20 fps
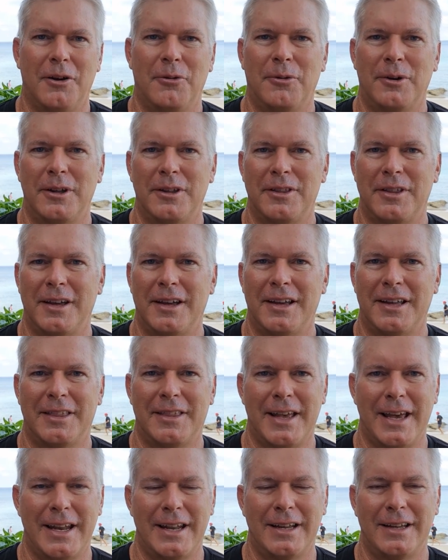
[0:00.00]
with
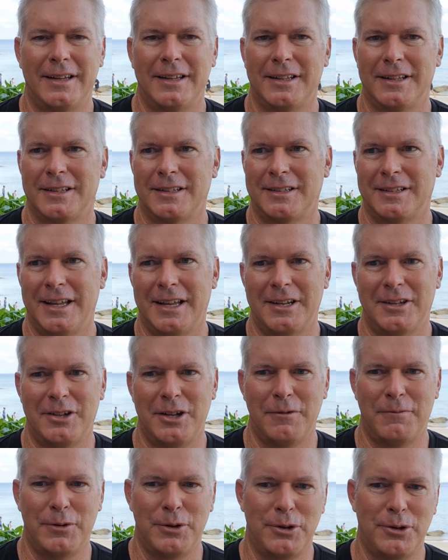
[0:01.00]
Theta, and
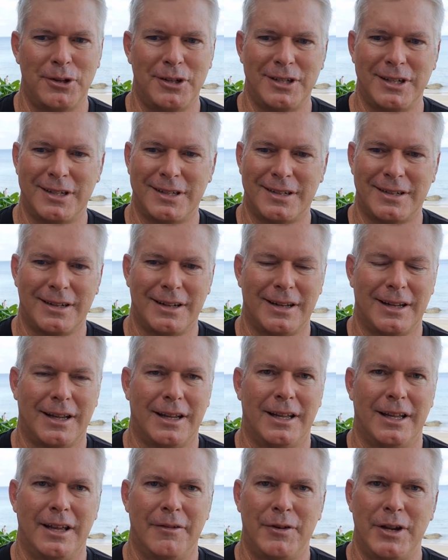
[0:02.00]
TFuel is just,
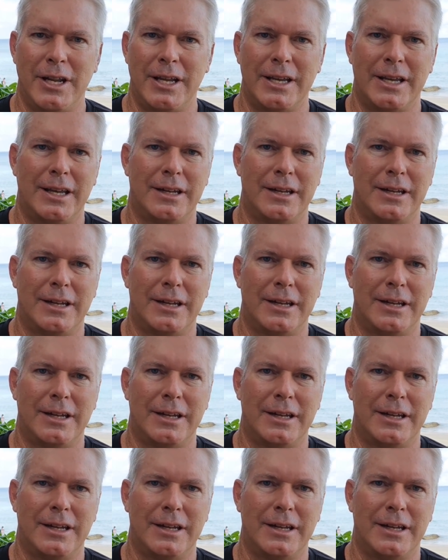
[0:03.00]
if